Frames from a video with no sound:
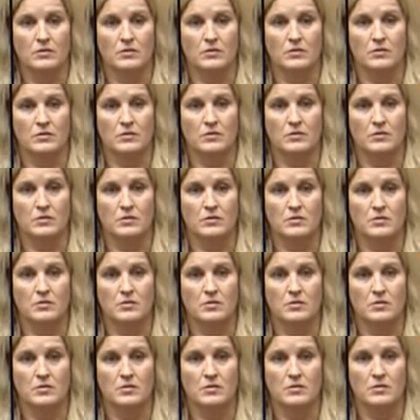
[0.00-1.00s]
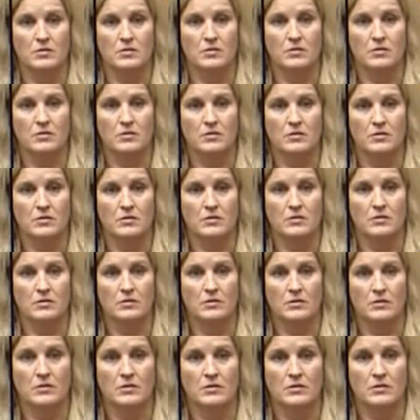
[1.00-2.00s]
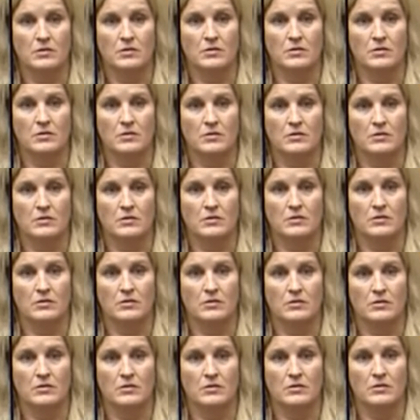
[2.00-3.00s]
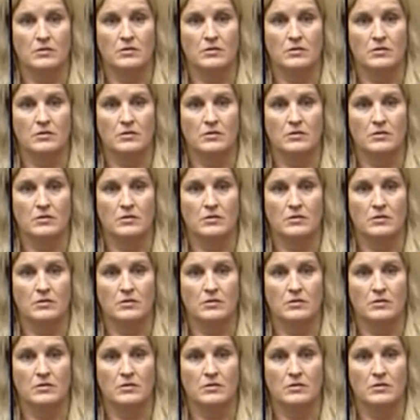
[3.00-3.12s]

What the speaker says: (not speaking)